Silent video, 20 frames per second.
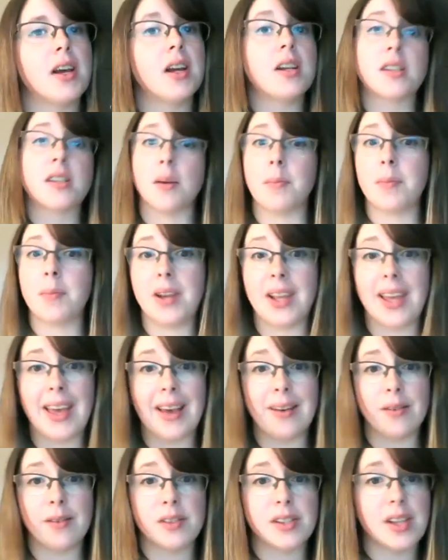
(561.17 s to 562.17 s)
somebody
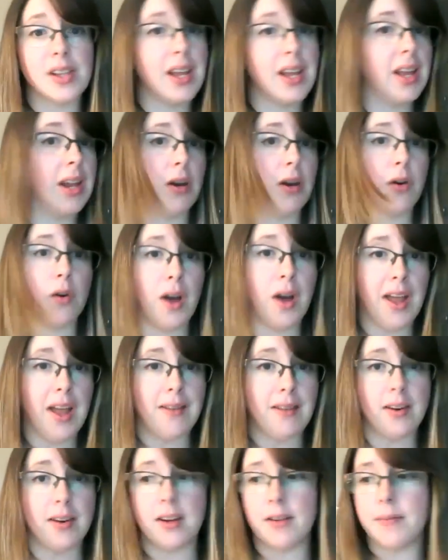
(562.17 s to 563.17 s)
else in your
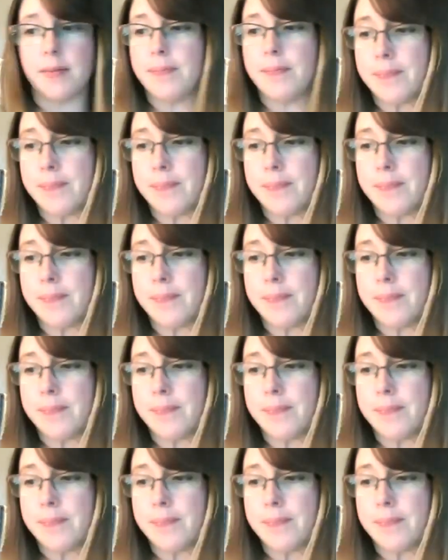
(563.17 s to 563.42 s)
area.